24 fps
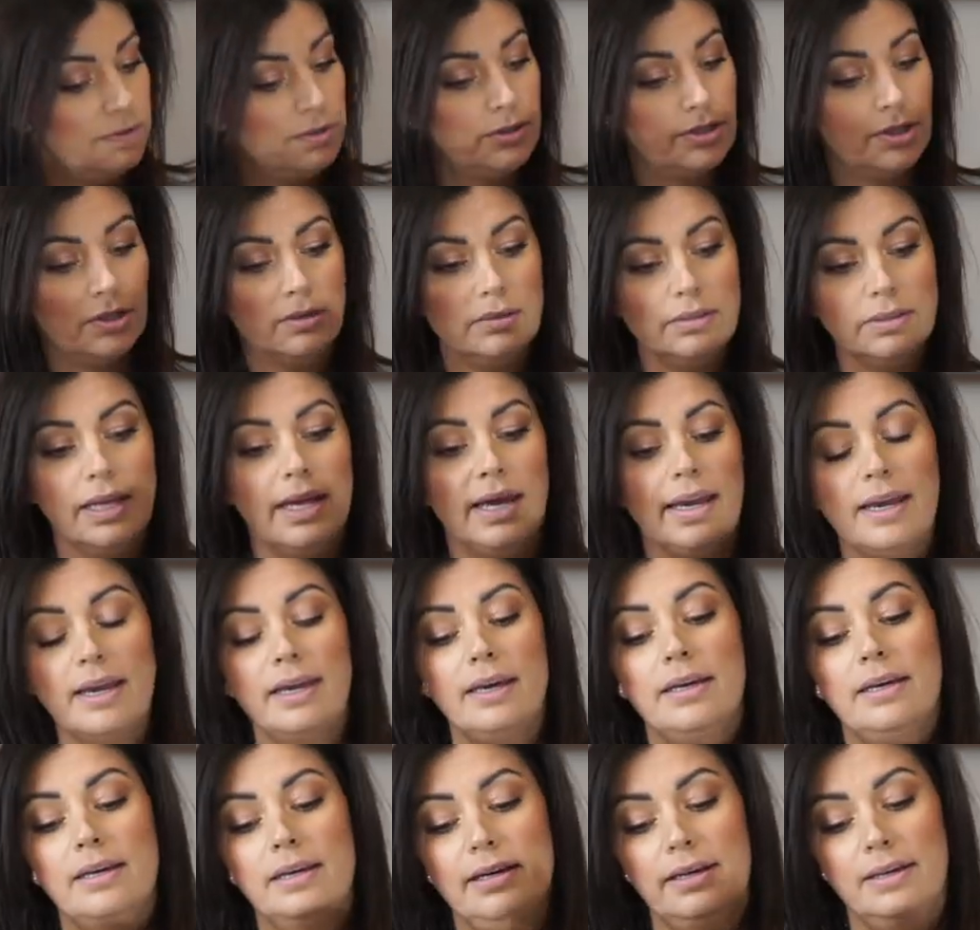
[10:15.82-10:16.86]
don't like
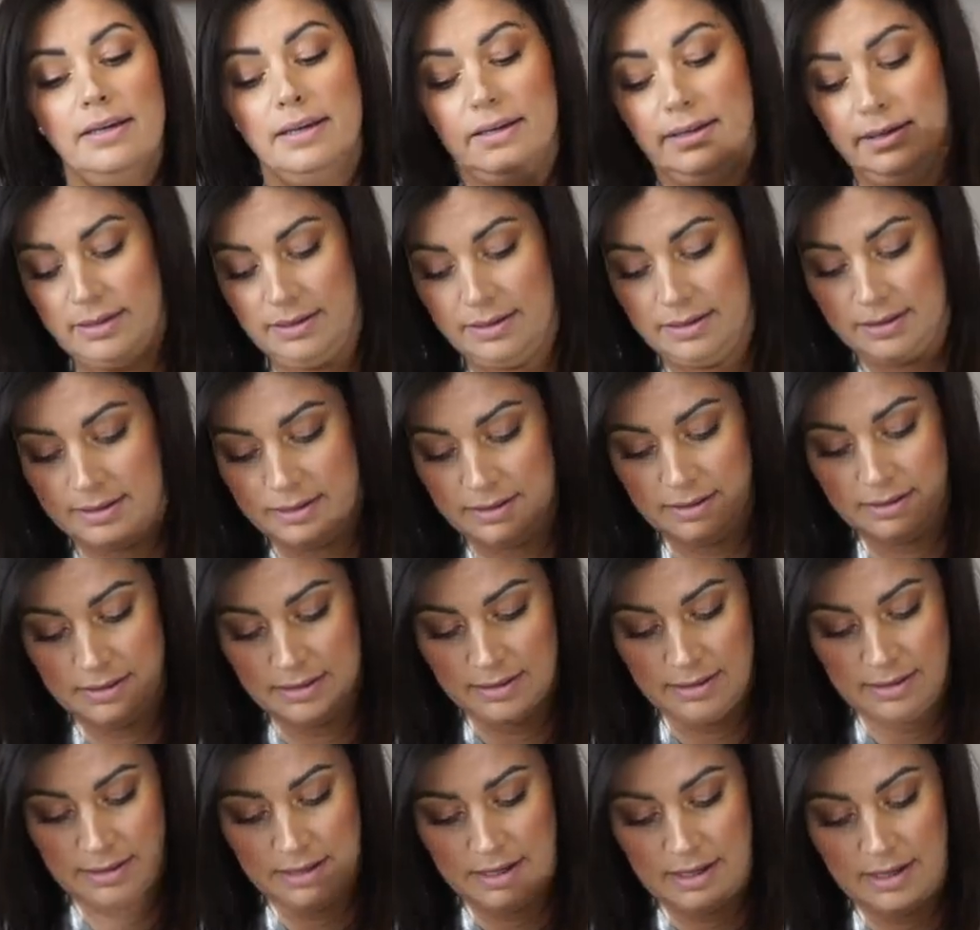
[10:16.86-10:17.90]

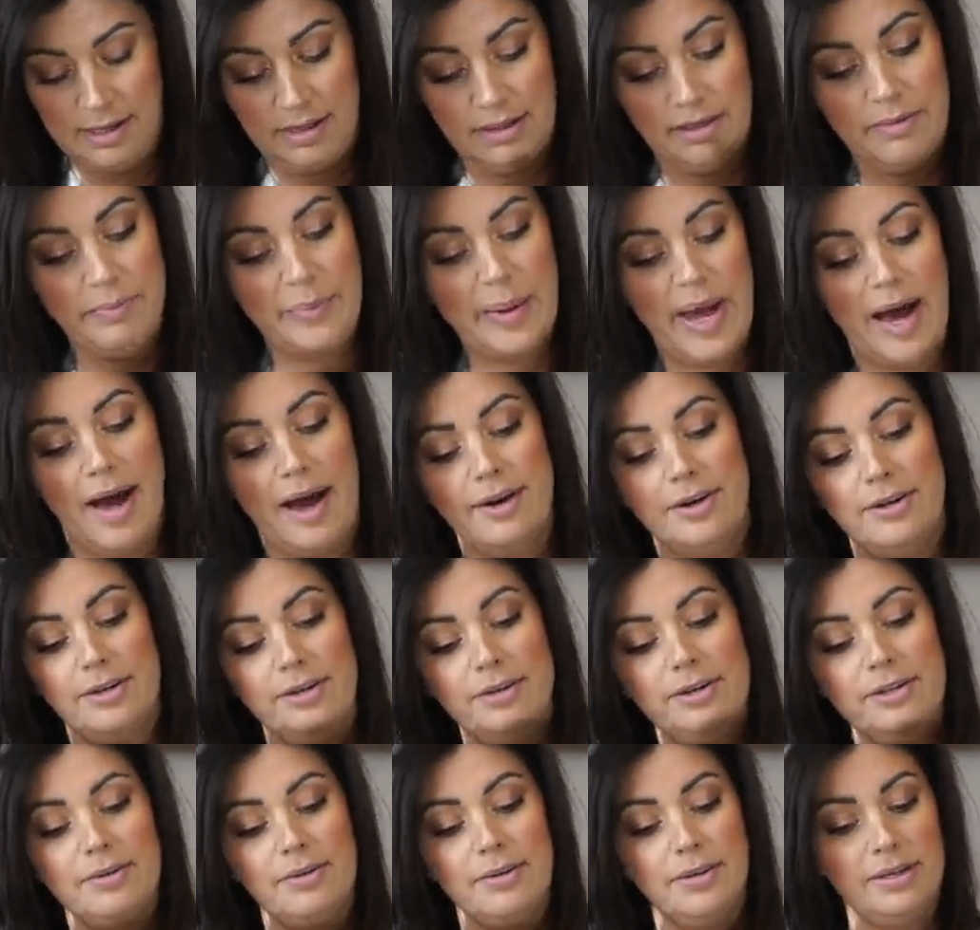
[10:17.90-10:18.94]
the pattern,
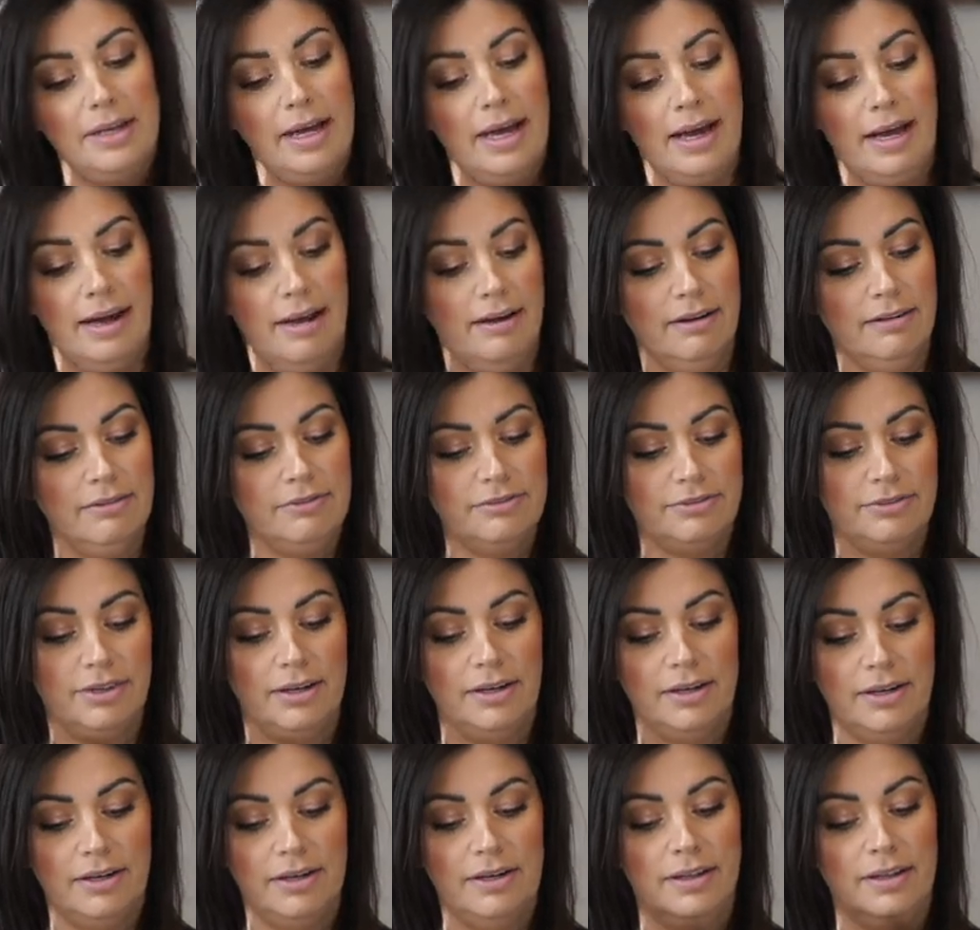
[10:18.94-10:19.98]
you can have
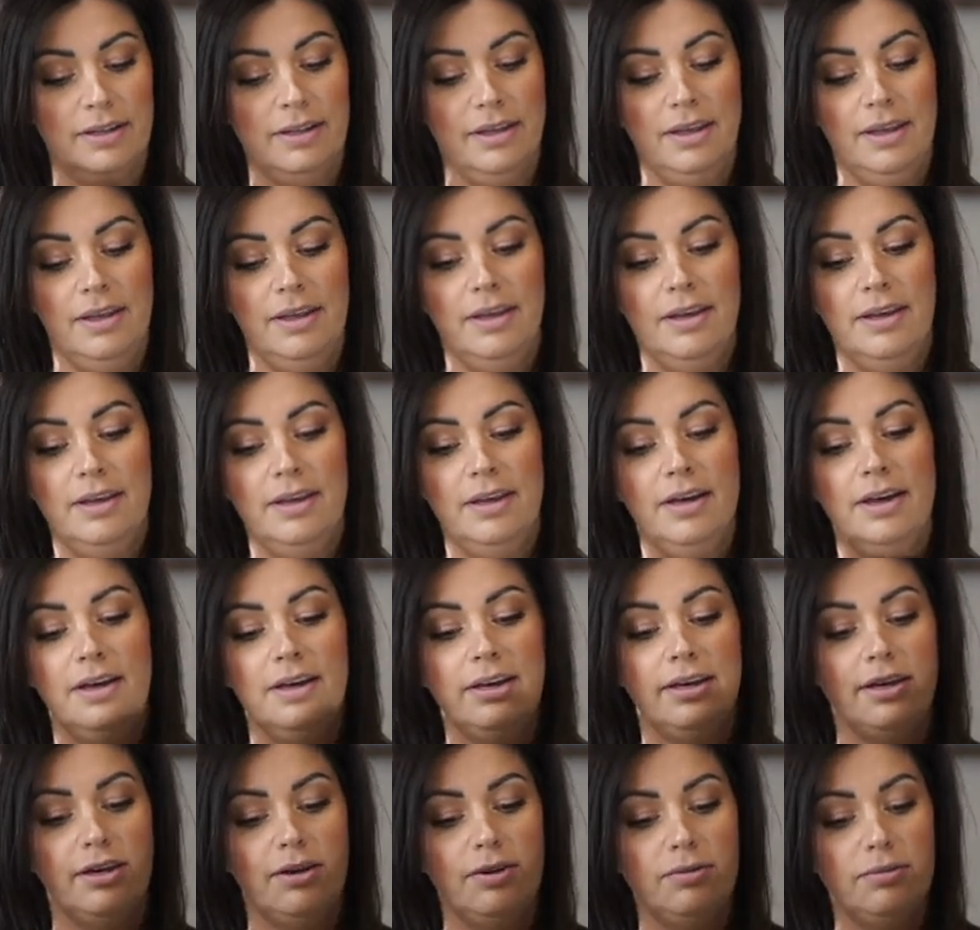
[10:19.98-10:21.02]
a
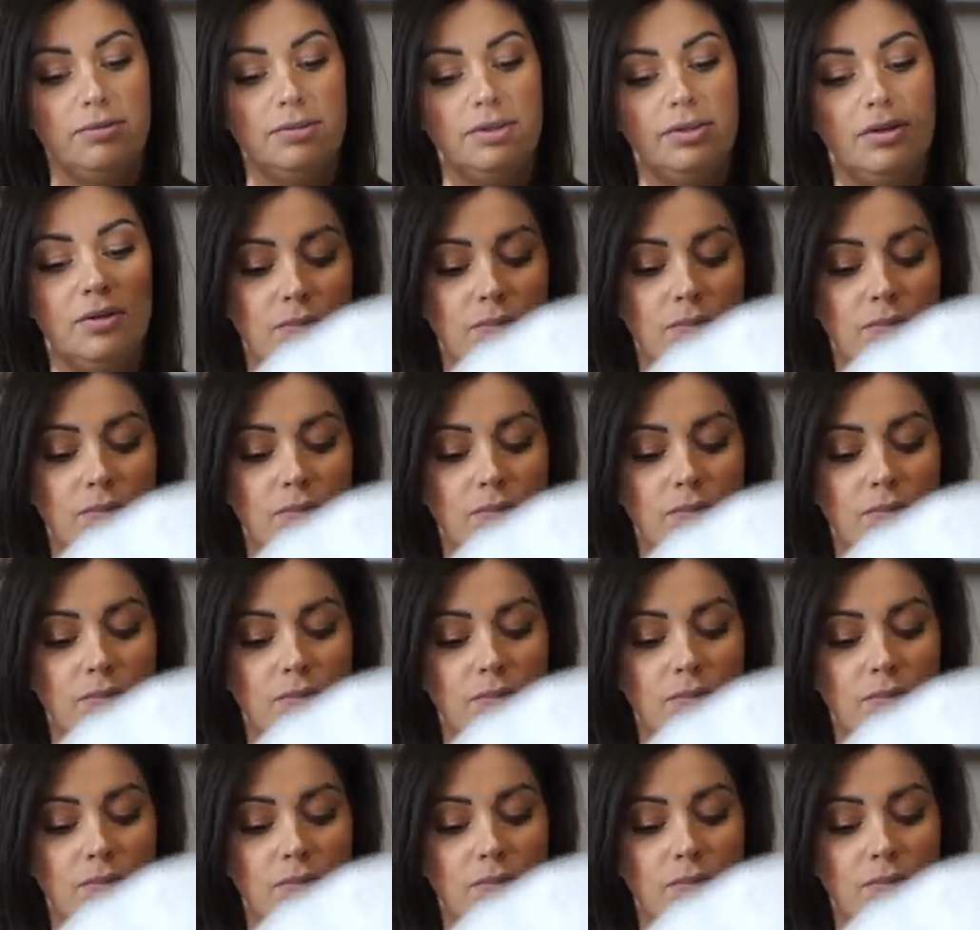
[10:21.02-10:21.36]
cute little